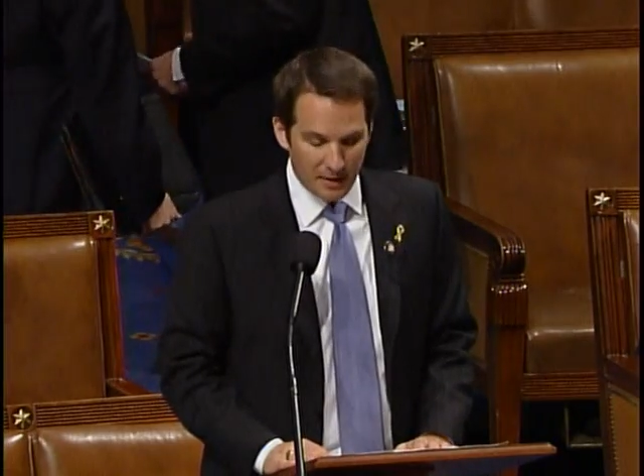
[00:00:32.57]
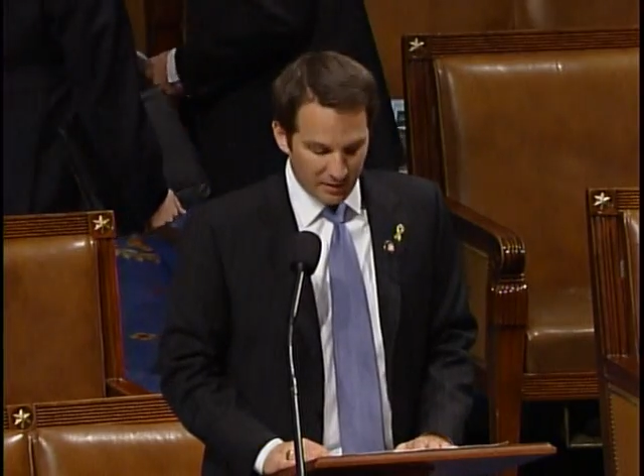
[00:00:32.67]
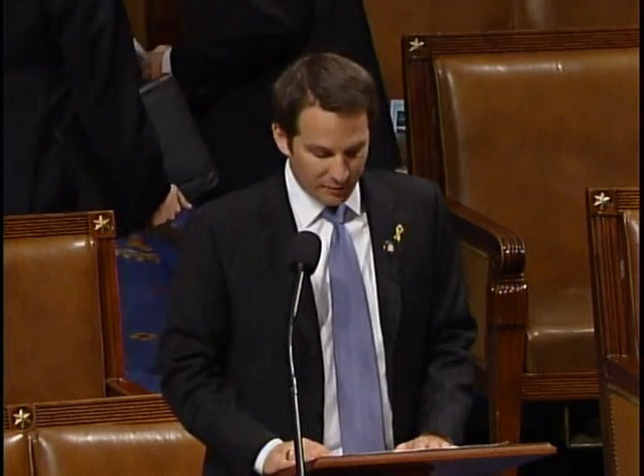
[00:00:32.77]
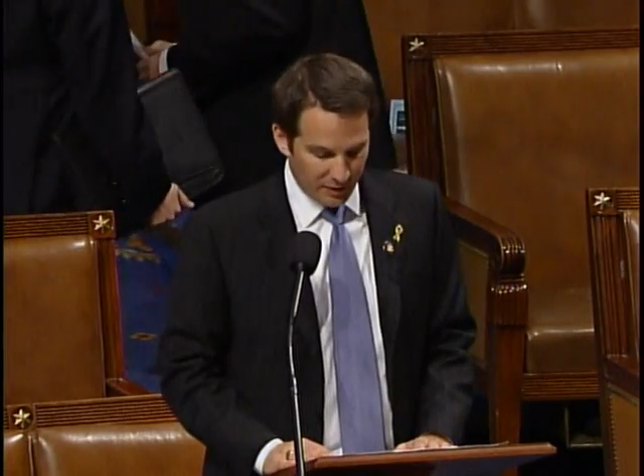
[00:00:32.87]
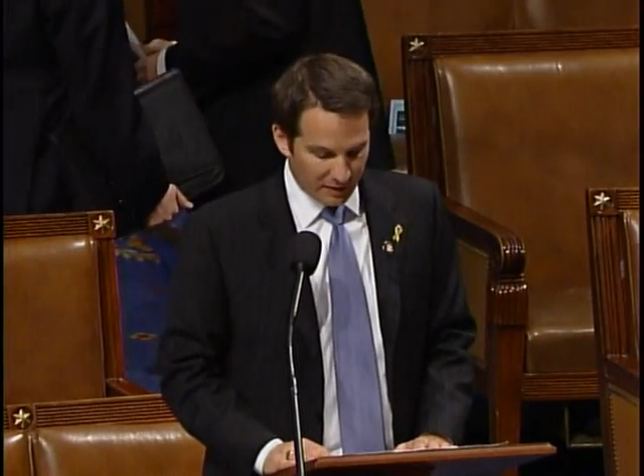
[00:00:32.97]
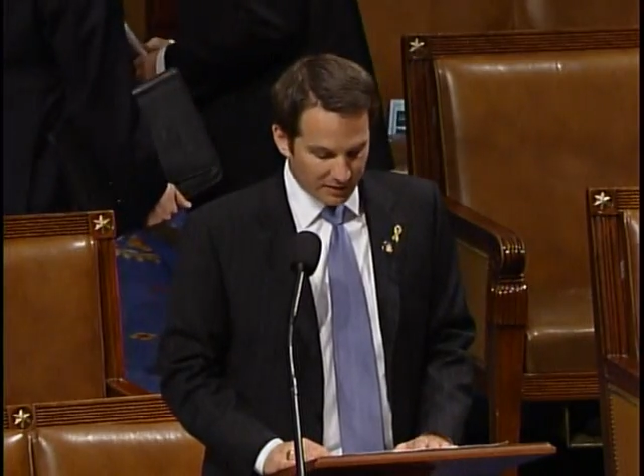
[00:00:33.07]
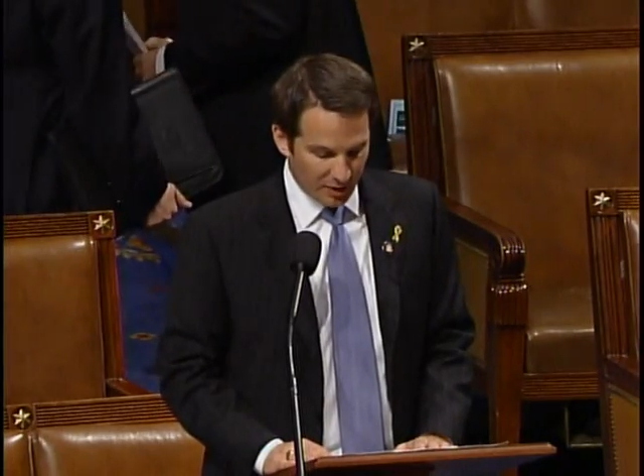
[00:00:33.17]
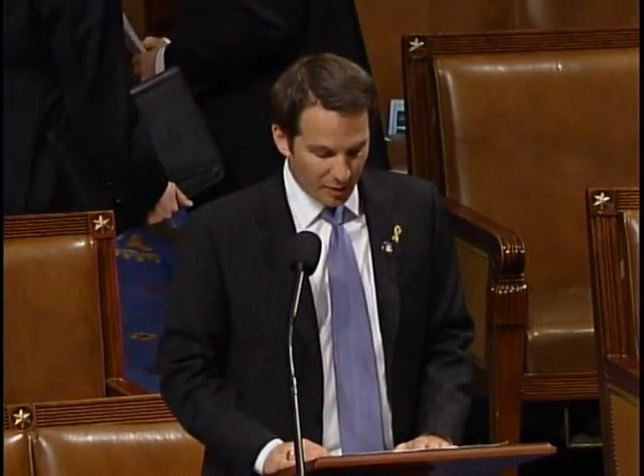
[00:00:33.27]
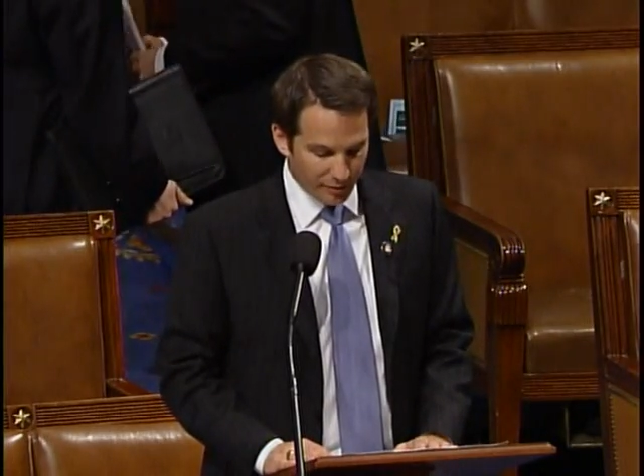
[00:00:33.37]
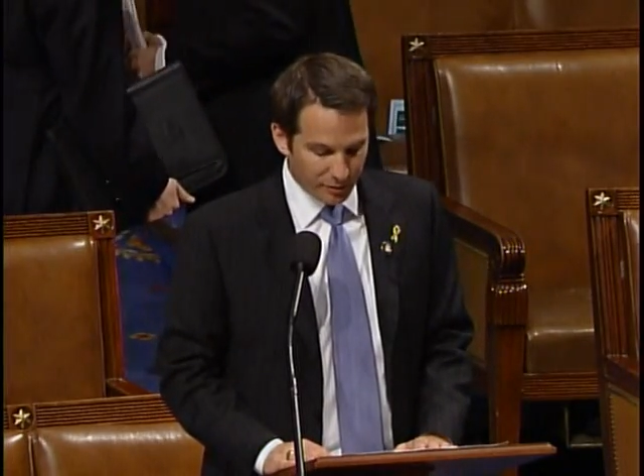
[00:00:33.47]
In fact, I
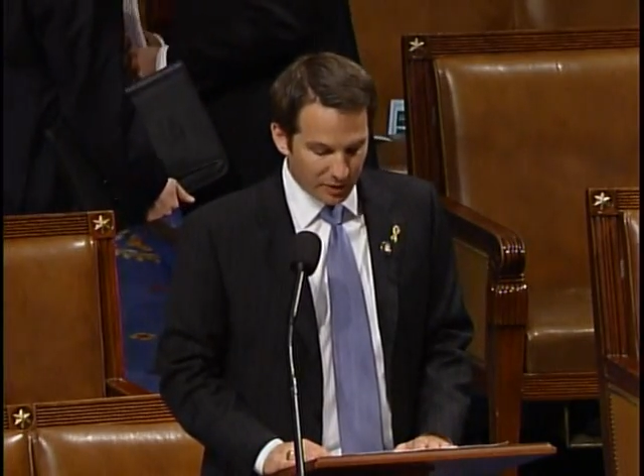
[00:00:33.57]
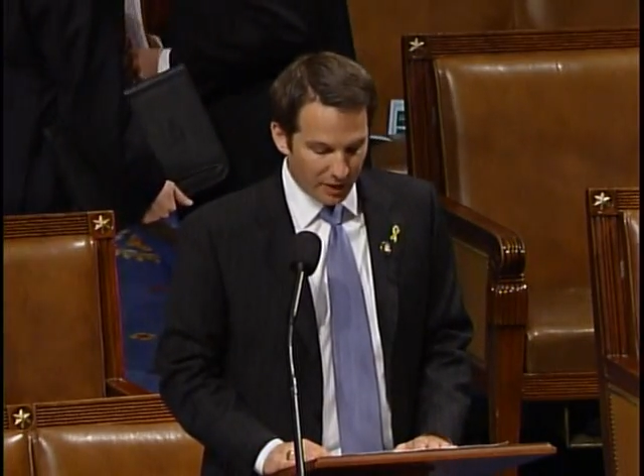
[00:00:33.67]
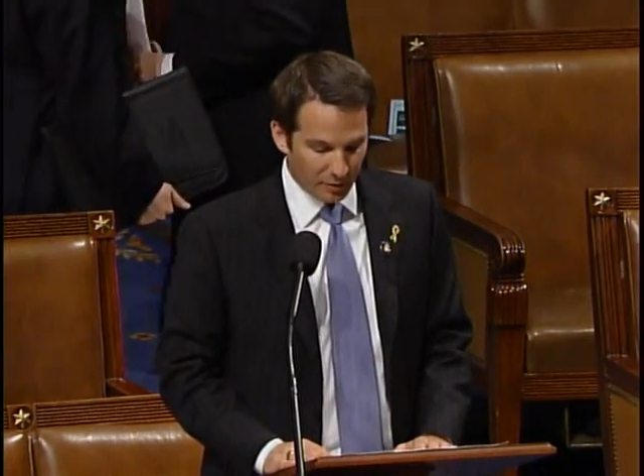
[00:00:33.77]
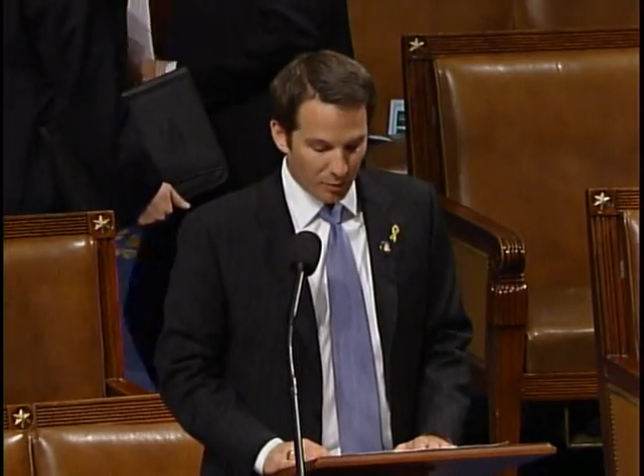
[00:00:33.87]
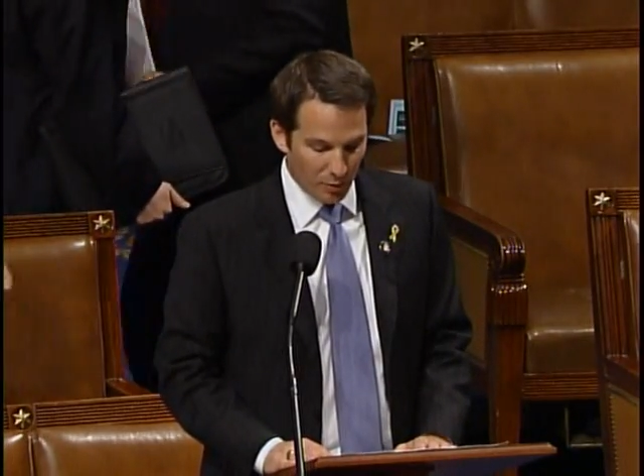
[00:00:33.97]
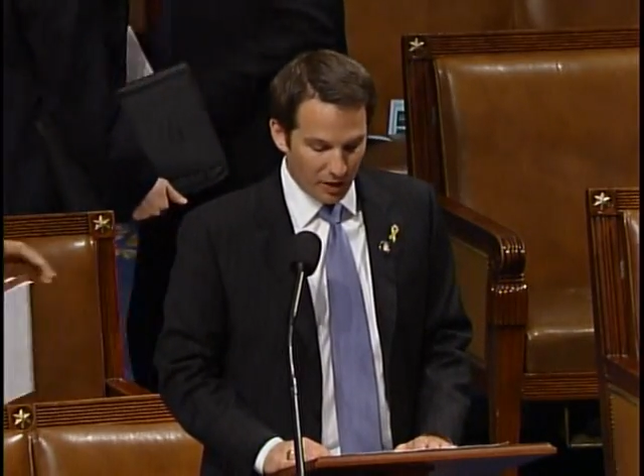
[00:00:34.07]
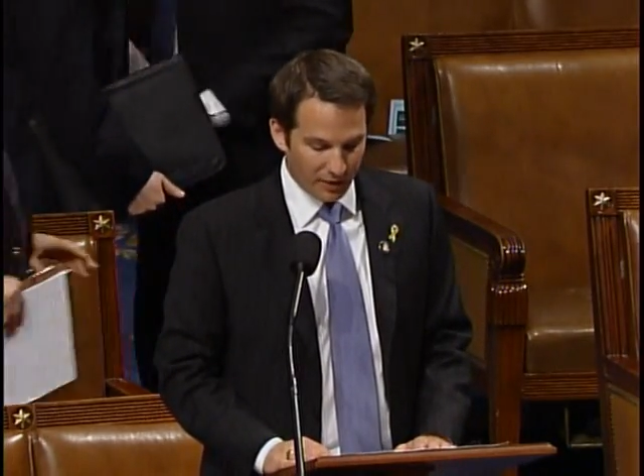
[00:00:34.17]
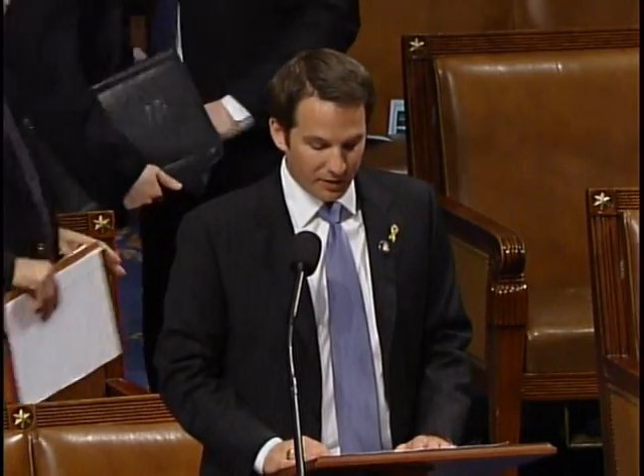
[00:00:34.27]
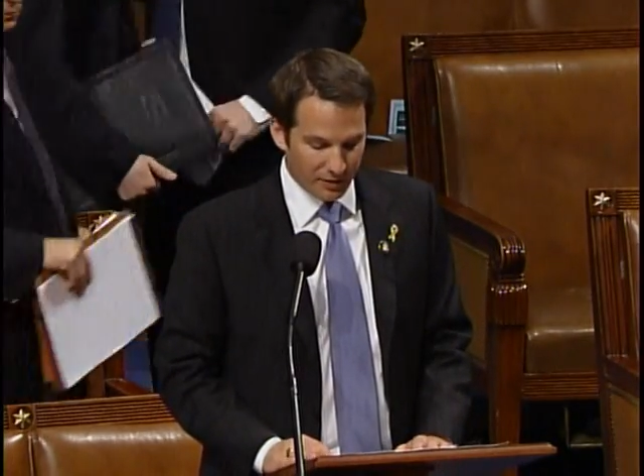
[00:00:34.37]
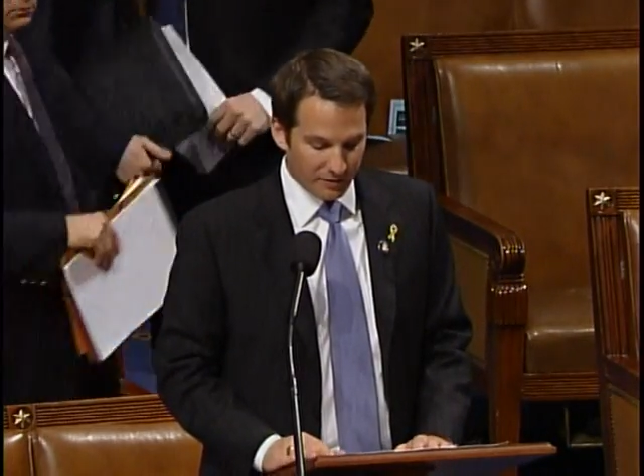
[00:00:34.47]
authored Title
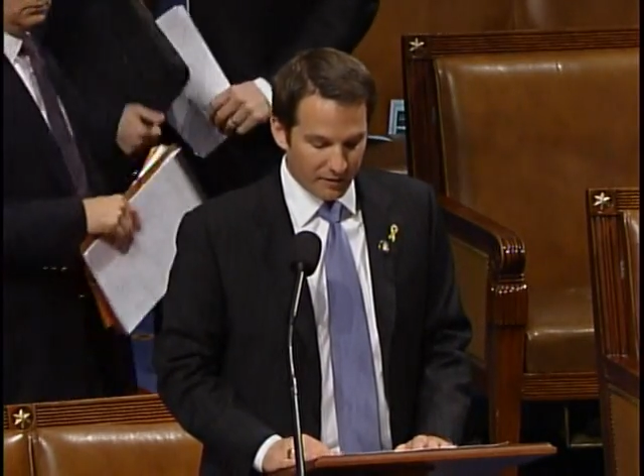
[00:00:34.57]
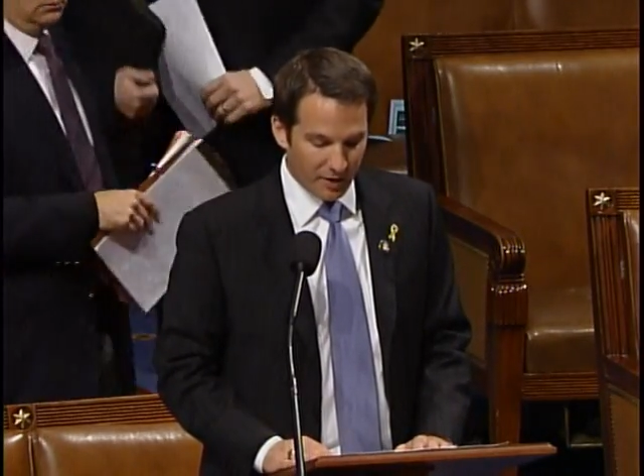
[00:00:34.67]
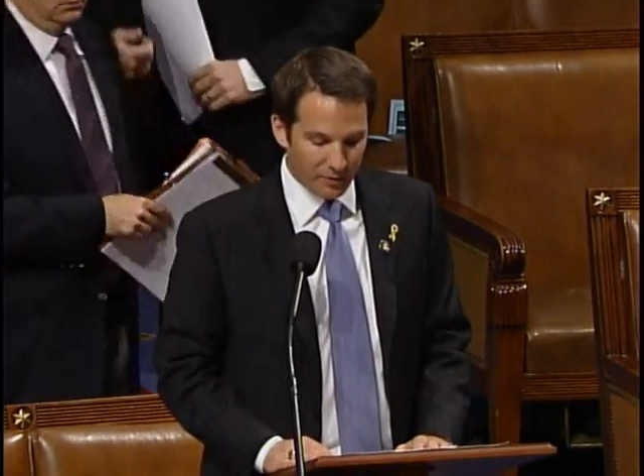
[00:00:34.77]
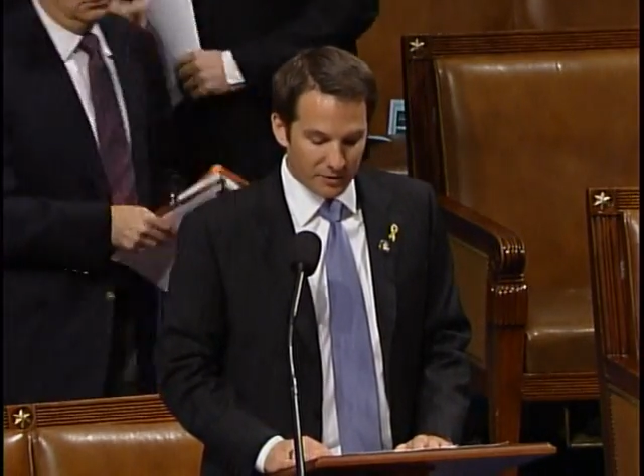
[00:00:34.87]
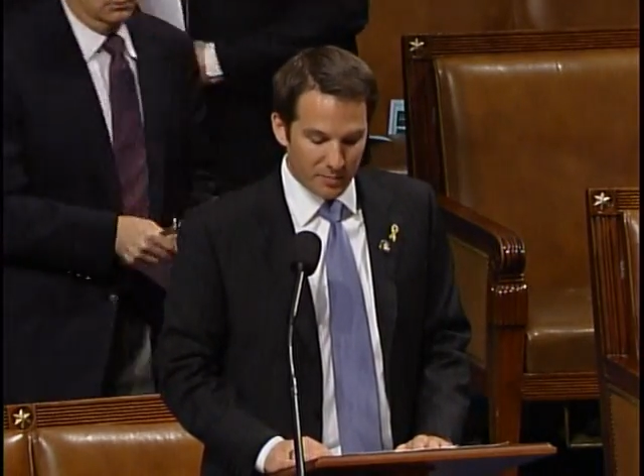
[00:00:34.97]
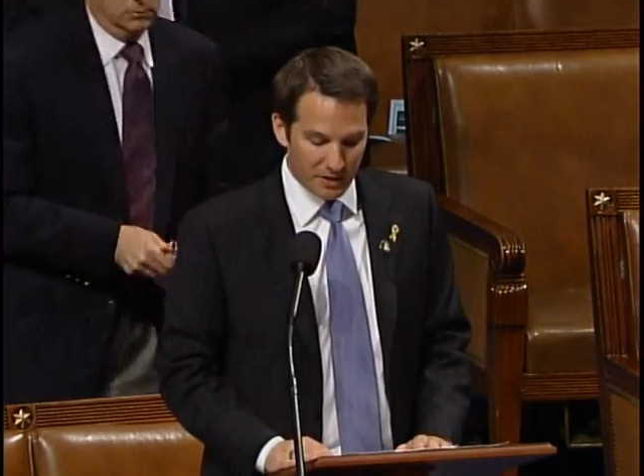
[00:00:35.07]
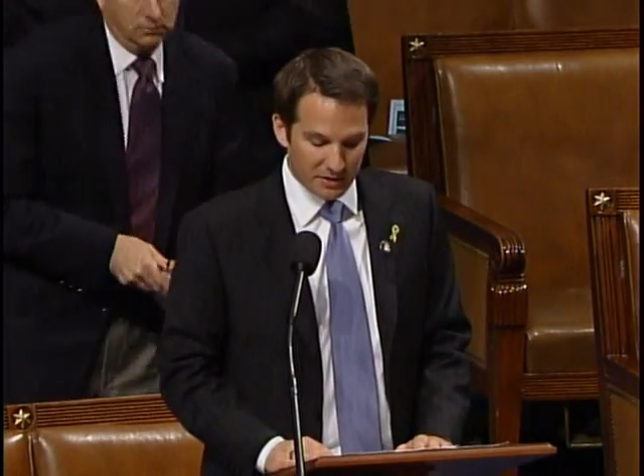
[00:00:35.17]
I, the Veterans Business